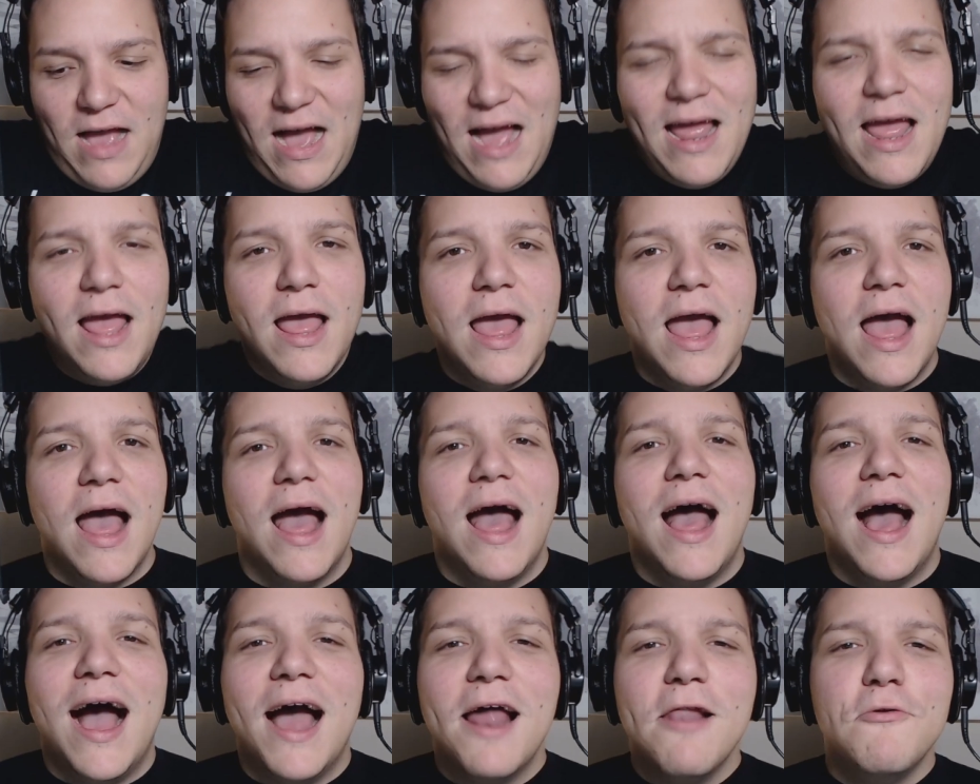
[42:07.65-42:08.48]
I
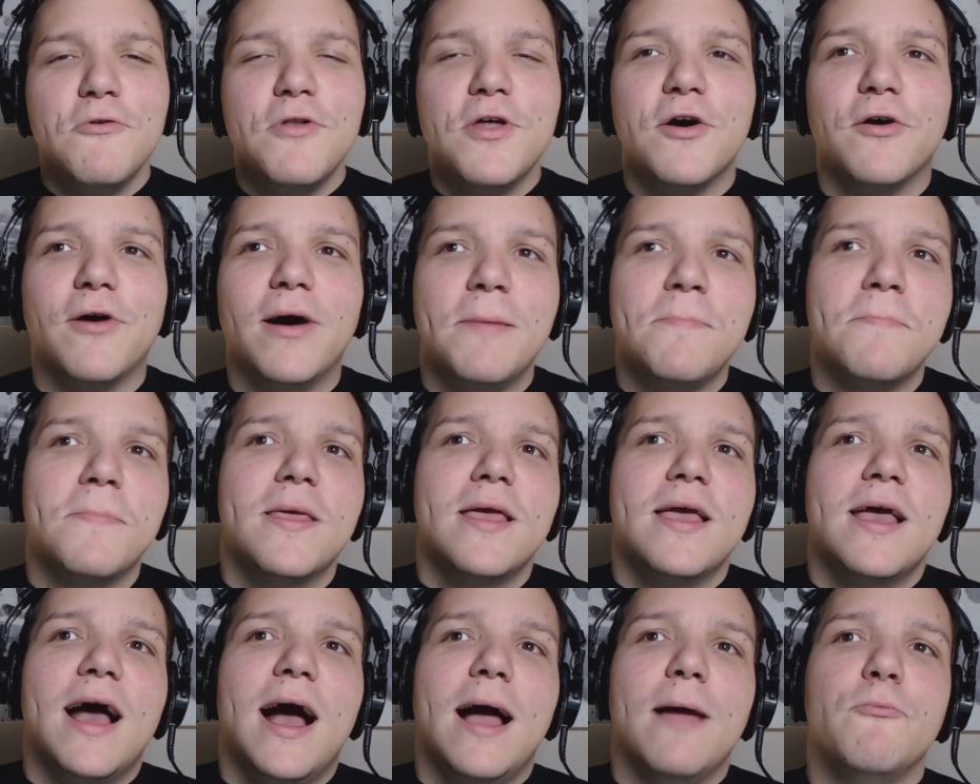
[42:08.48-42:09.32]
don't know. I'm
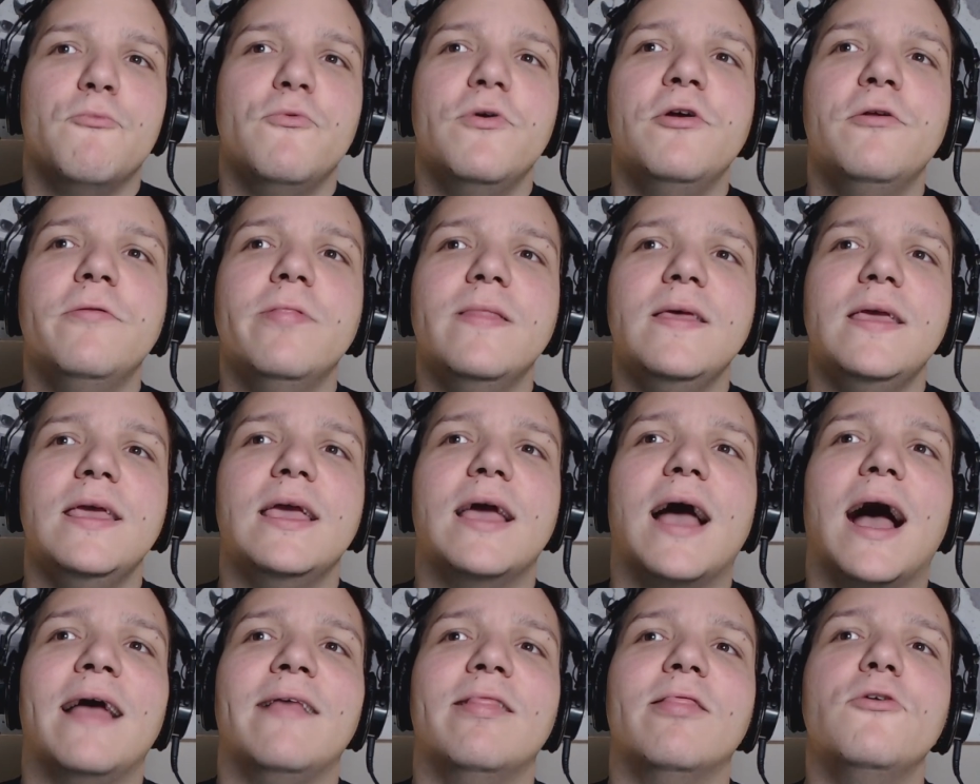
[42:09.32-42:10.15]

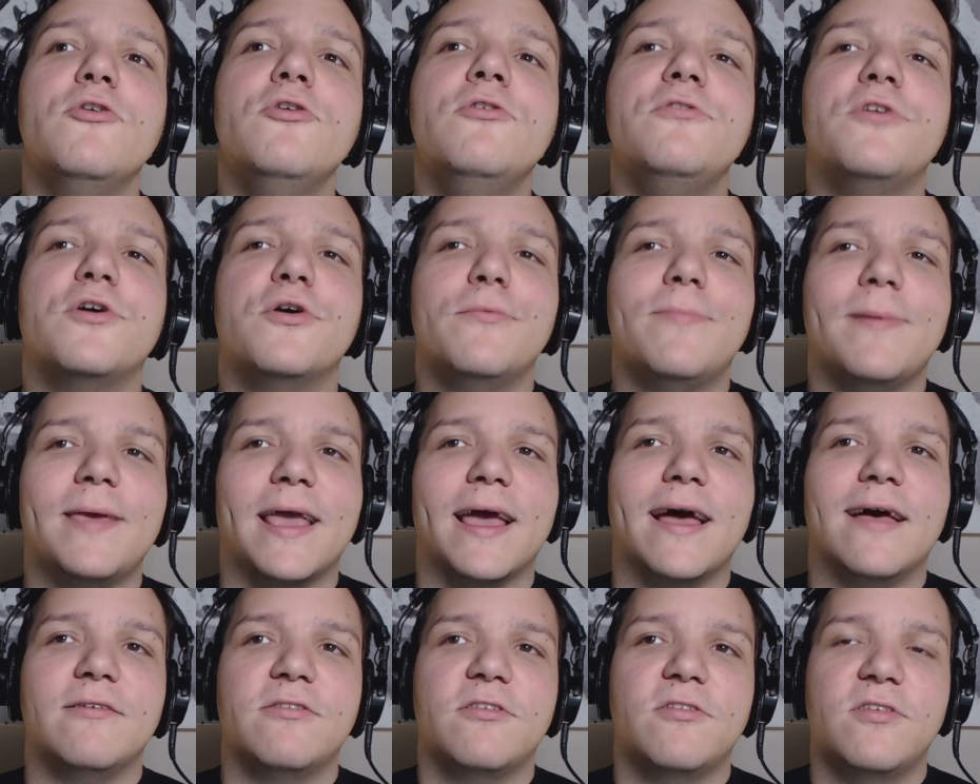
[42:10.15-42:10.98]
weirdly, I learned
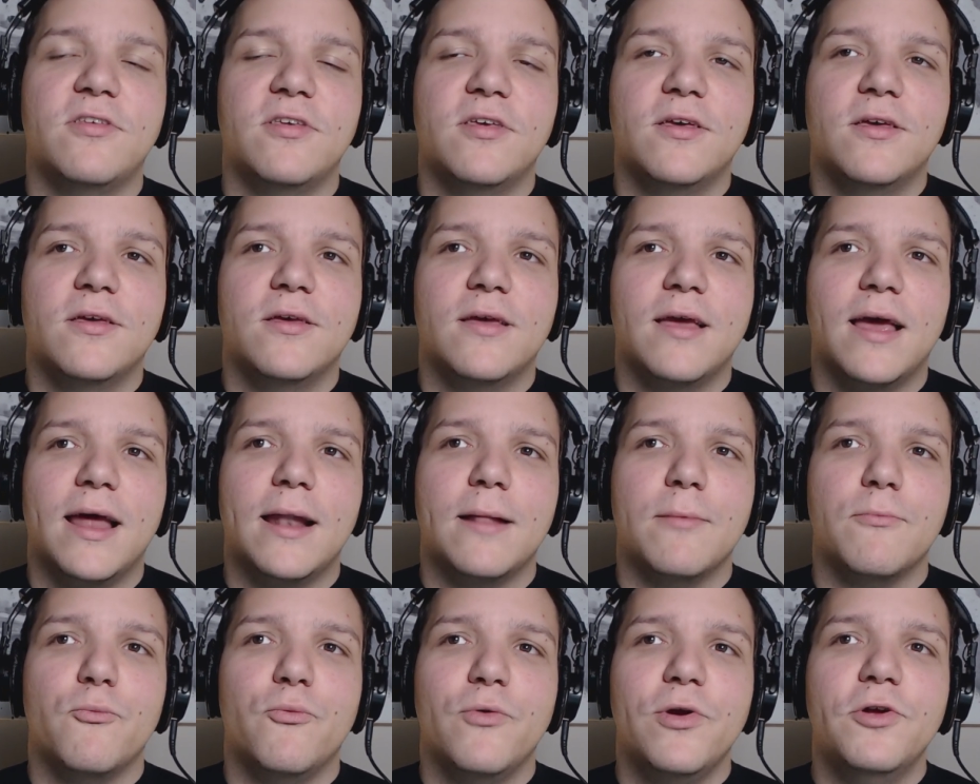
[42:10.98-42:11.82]
OBS
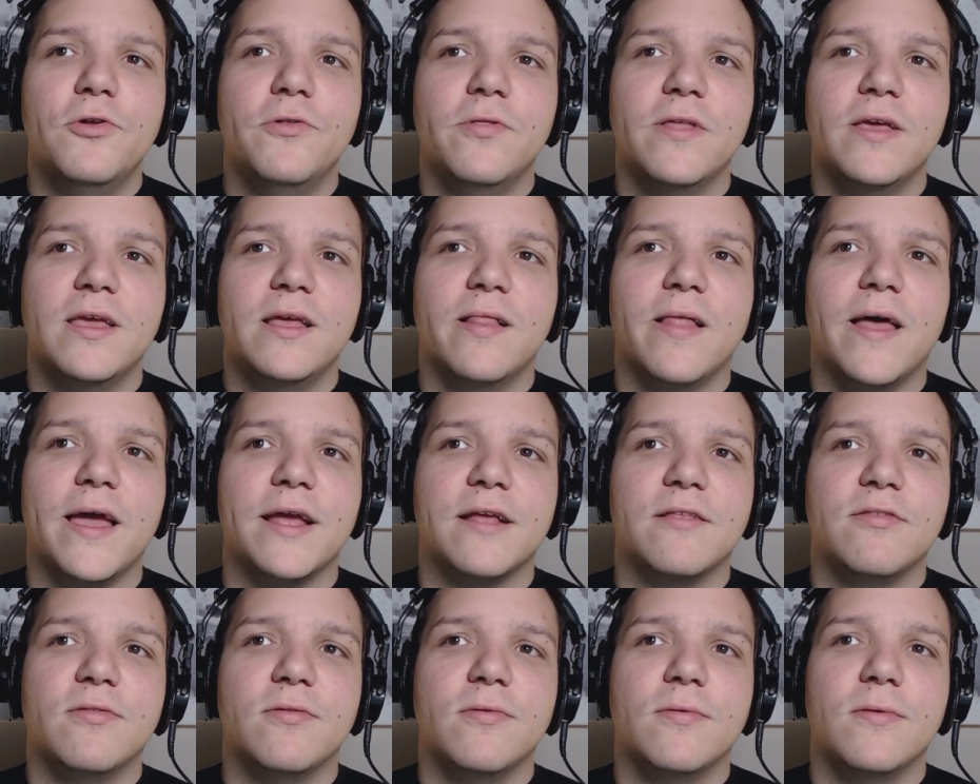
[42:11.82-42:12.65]
and I'm weirdly
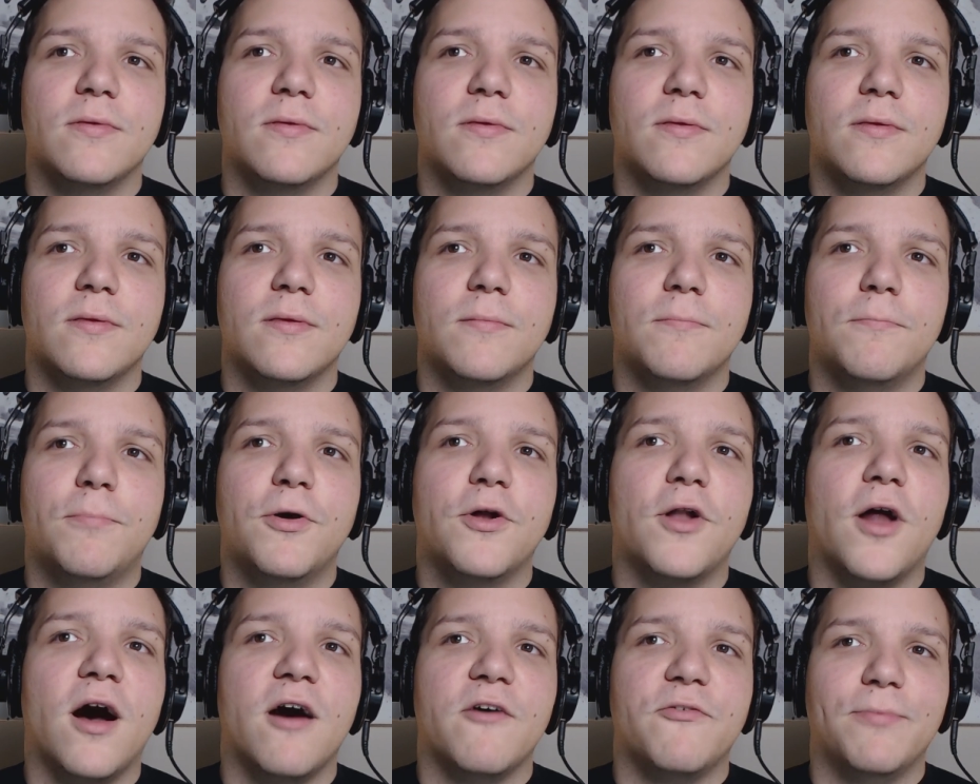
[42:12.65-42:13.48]
like
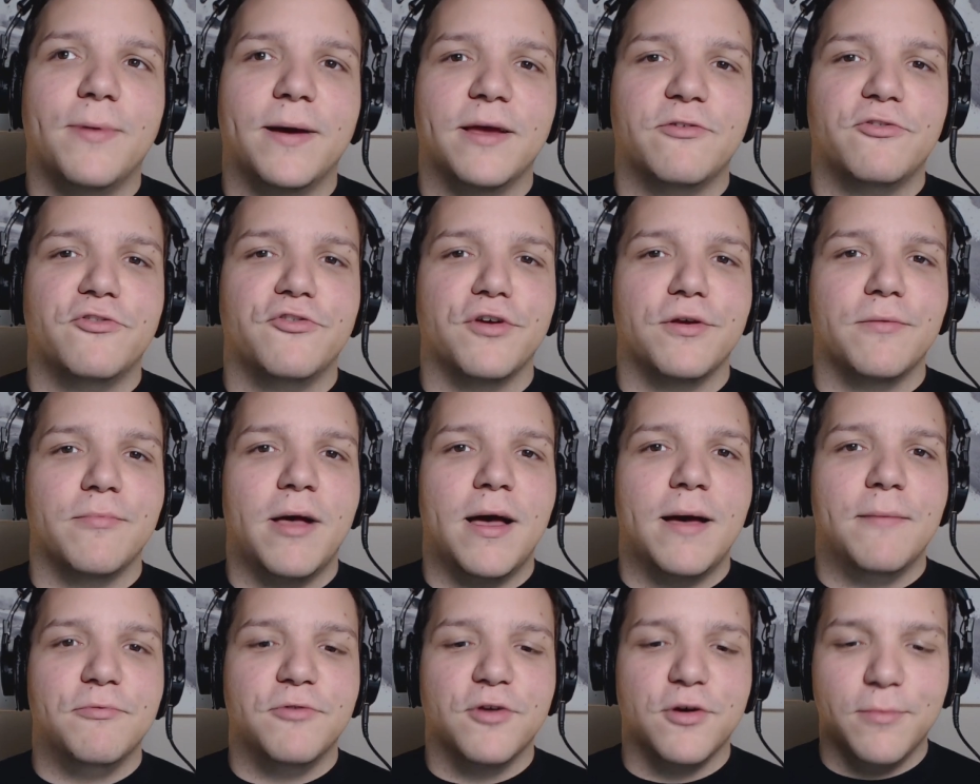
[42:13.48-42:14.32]
put off by
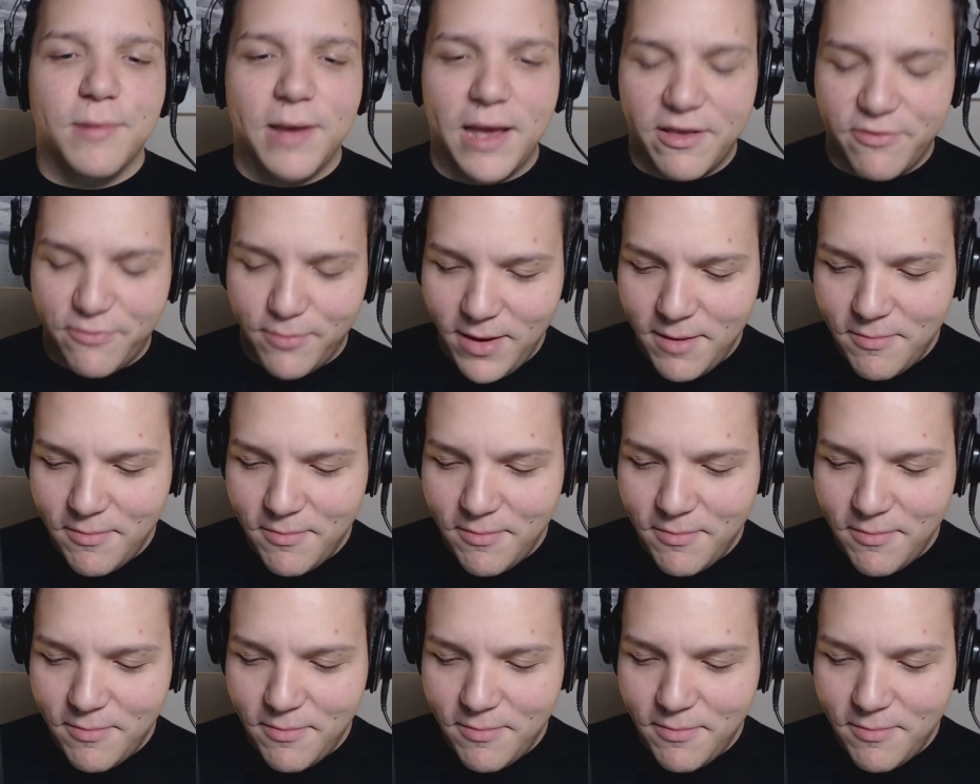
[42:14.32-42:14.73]
Streamlabs OBS.